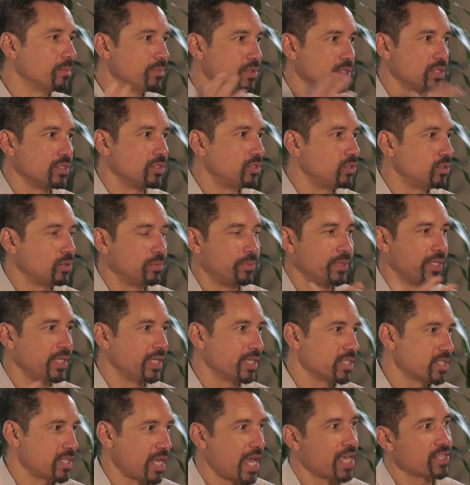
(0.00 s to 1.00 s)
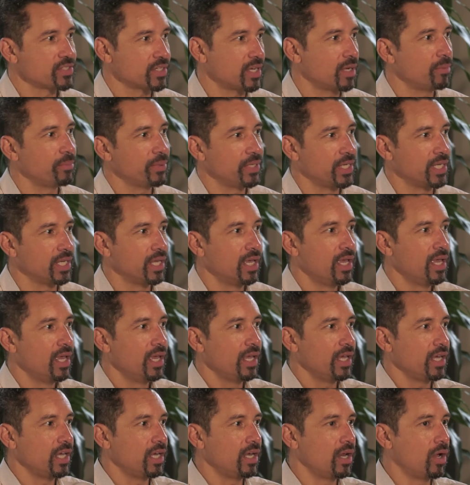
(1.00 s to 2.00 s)
into being a SaaS company,
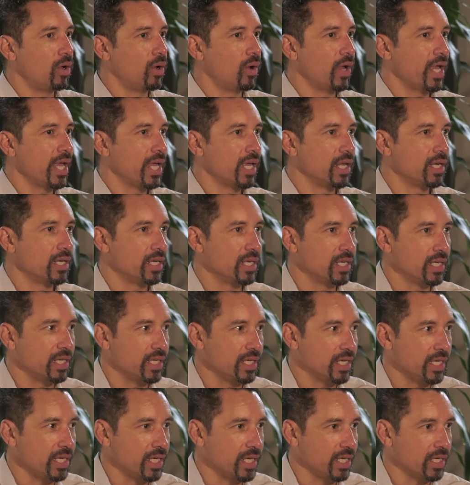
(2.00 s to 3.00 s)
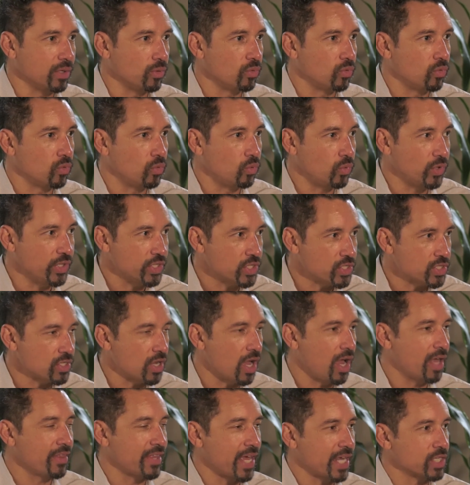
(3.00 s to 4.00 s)
you know, and it, we
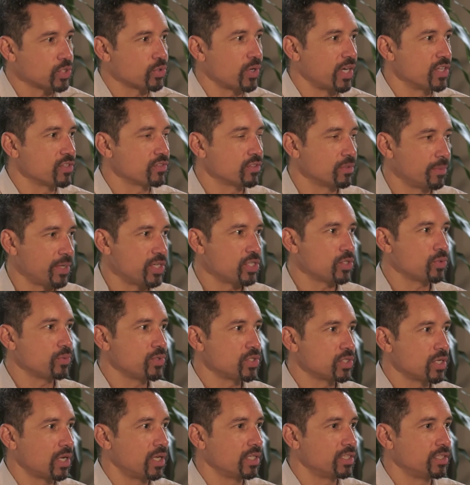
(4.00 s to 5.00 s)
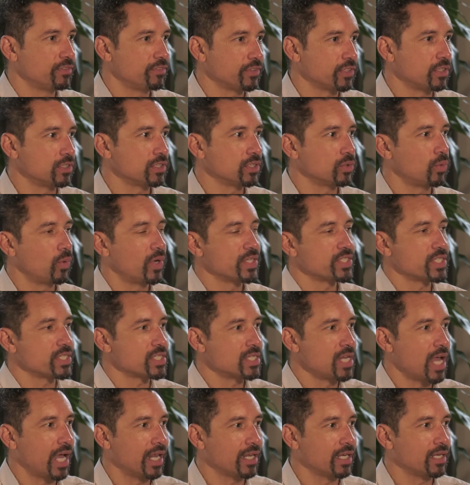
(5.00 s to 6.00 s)
saw that transformation. We saw how difficult it was. It's
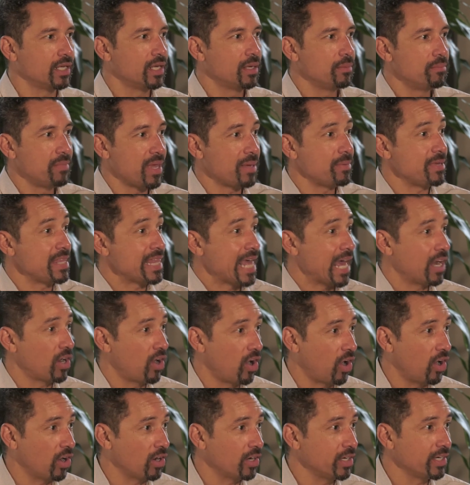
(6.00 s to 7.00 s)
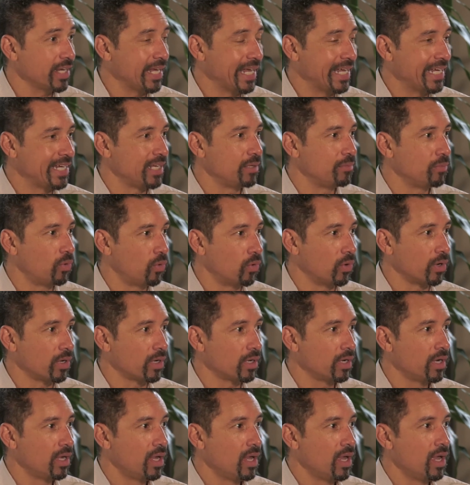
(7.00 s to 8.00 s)
not maybe that hard
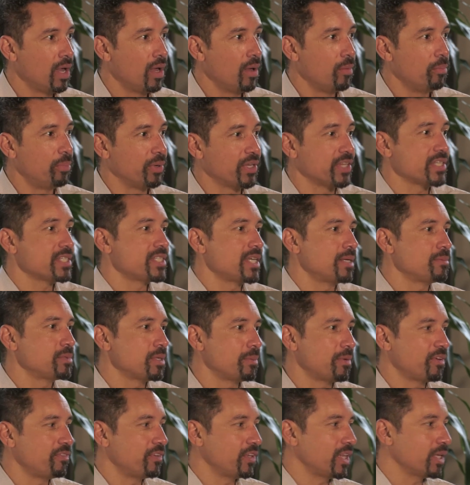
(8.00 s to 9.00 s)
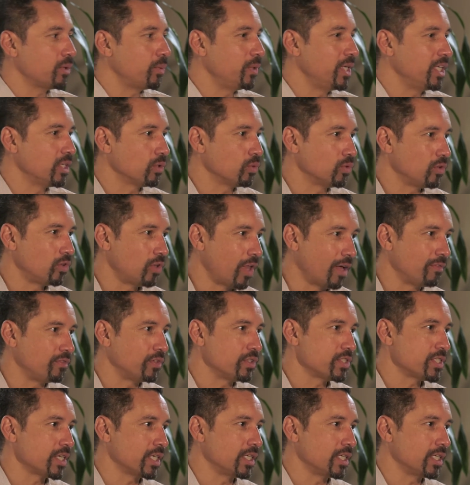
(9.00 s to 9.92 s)
anymore. But at the same time, I feel like we need to level set a